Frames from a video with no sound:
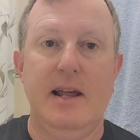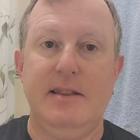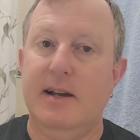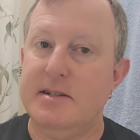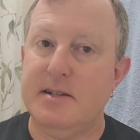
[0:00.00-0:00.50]
it
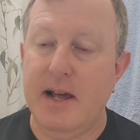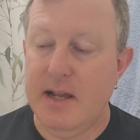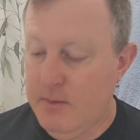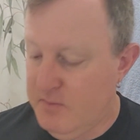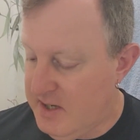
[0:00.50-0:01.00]
does take
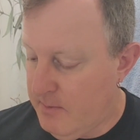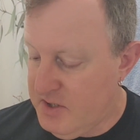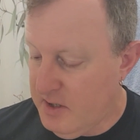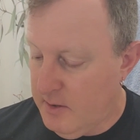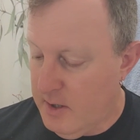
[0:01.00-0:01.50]
him some
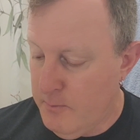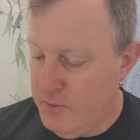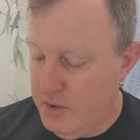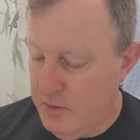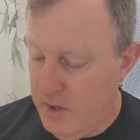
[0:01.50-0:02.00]
time
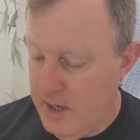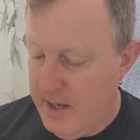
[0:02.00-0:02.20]
to